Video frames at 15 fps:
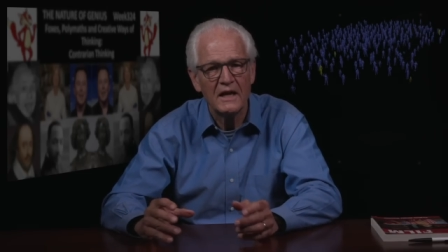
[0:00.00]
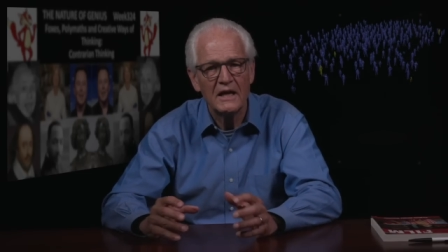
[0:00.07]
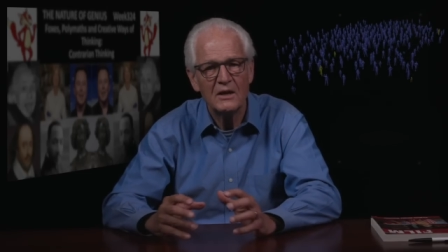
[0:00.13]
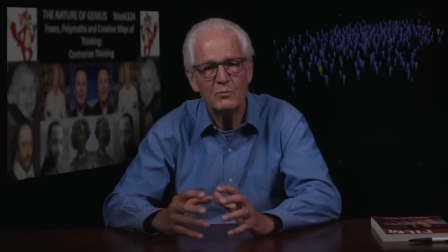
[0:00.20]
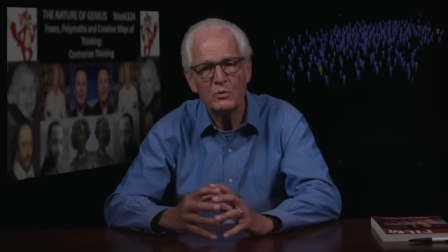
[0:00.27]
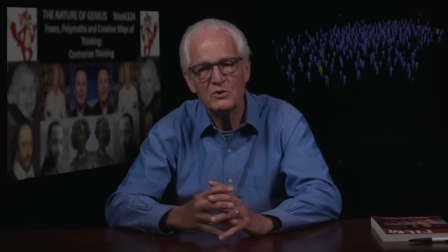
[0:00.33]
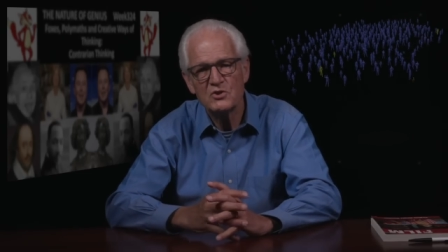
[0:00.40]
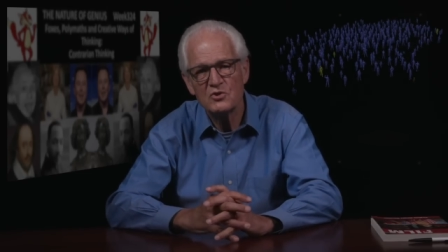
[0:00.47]
it
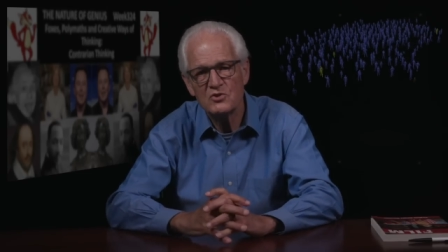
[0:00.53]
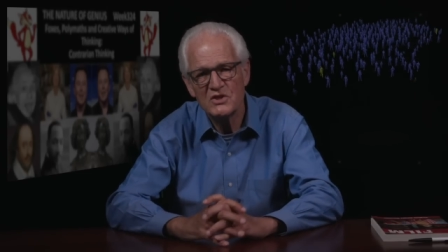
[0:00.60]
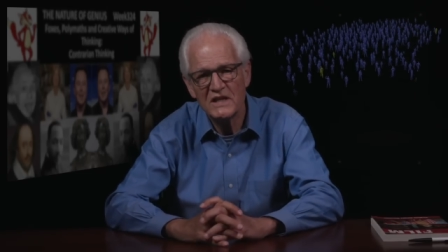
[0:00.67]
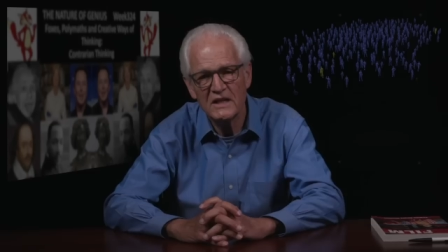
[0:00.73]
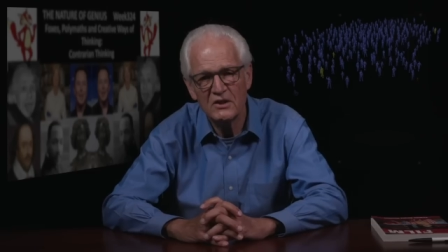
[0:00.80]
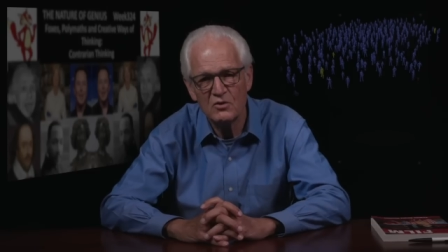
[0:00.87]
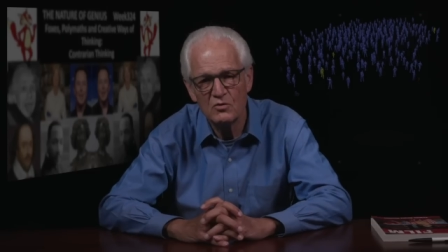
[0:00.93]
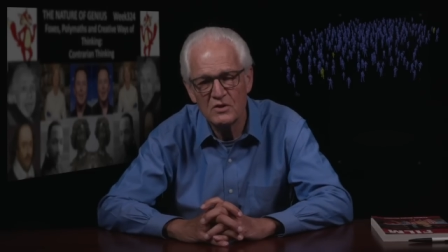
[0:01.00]
was using
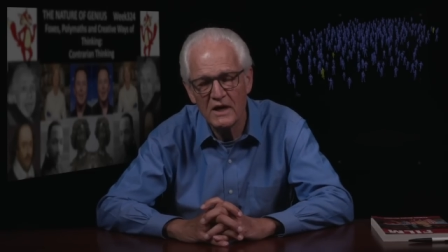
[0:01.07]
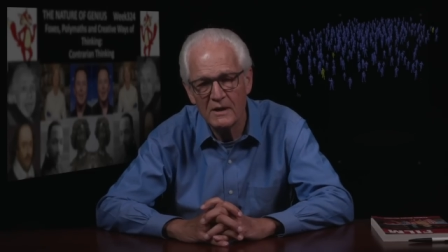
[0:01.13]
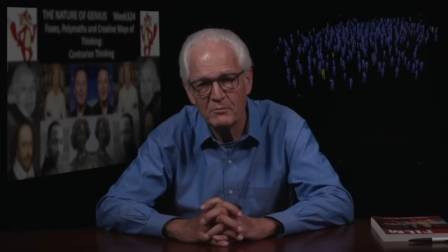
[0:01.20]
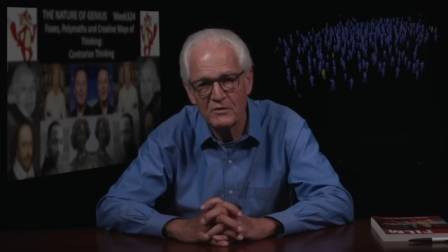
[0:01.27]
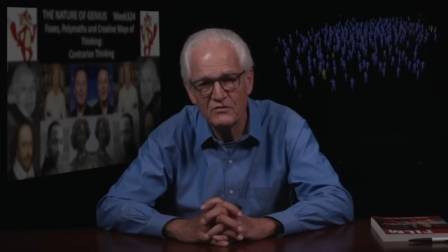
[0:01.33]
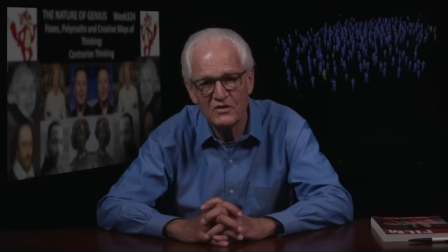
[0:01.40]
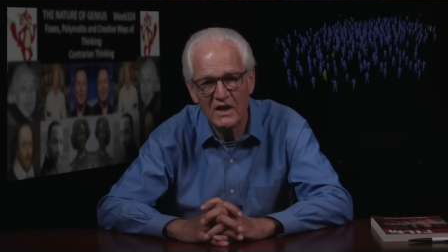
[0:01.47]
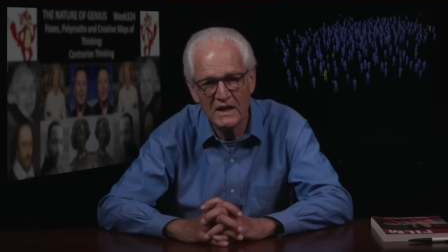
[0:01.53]
a new type
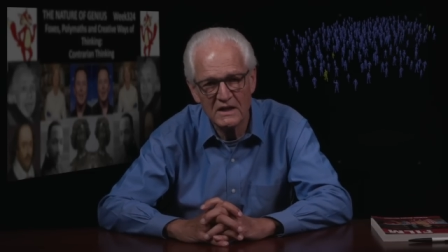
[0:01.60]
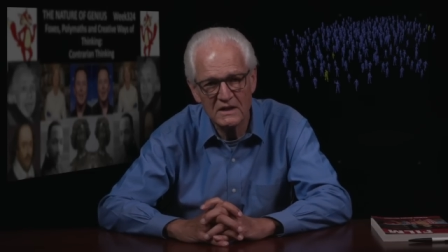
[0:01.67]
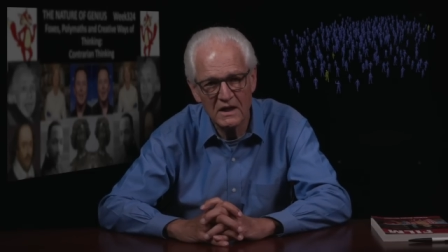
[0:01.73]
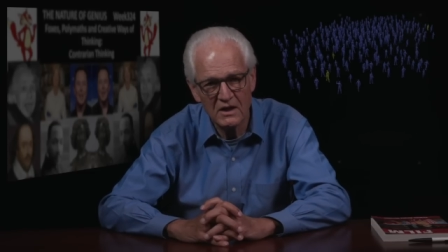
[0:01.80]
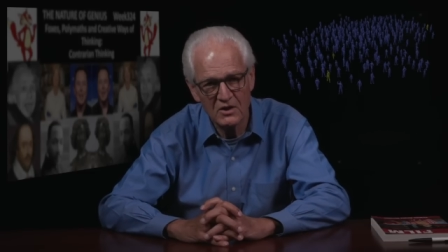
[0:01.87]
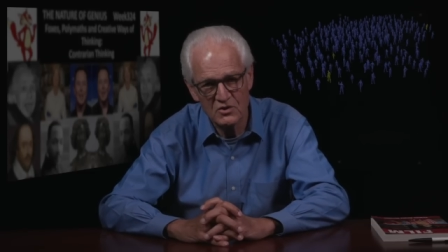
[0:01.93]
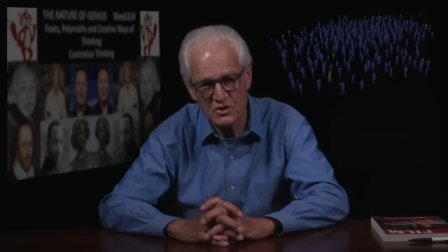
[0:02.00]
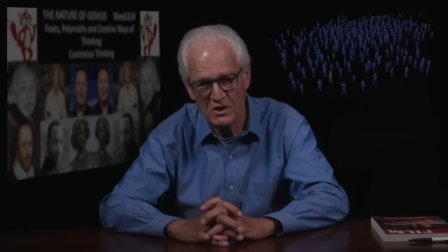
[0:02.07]
of
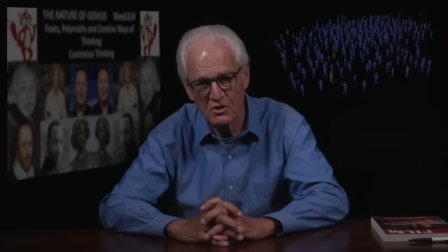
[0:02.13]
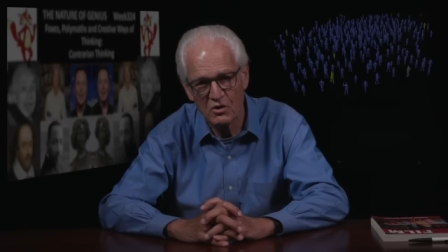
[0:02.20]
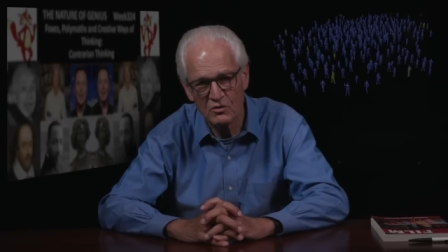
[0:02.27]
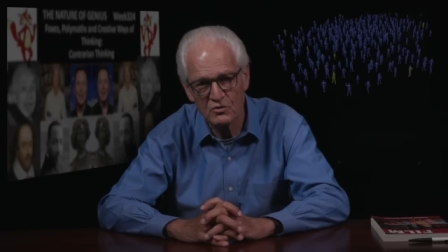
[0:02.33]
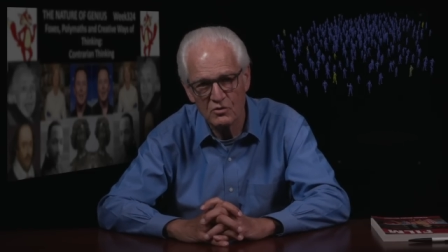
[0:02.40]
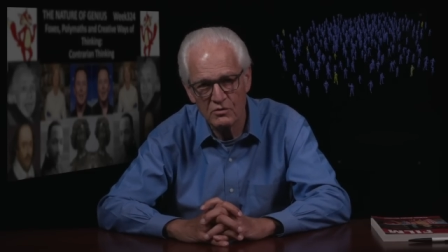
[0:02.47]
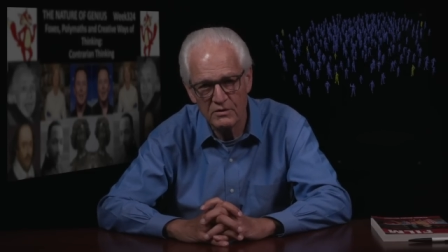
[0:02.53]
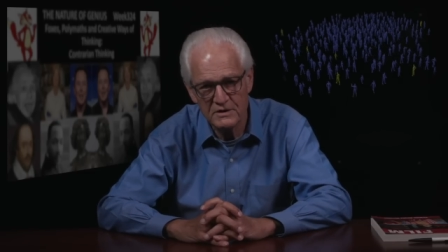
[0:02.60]
technology
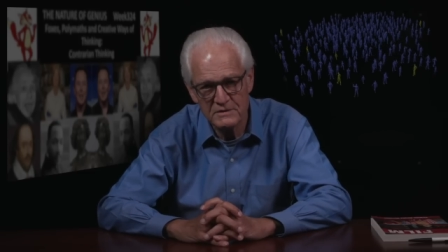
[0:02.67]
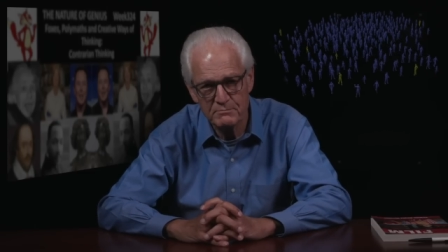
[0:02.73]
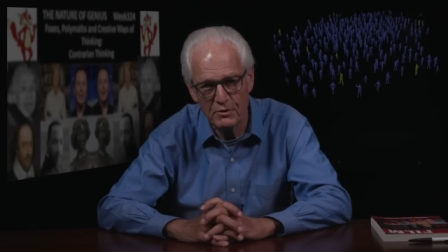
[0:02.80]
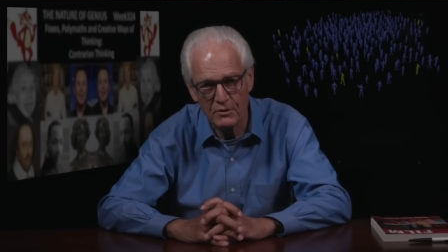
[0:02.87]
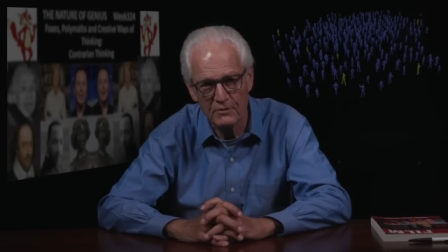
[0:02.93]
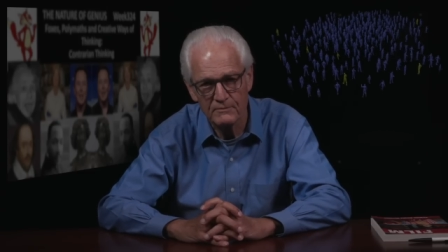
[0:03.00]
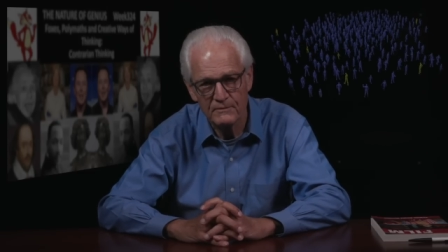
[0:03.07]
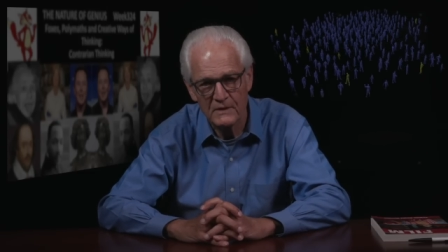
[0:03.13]
called CRISPR,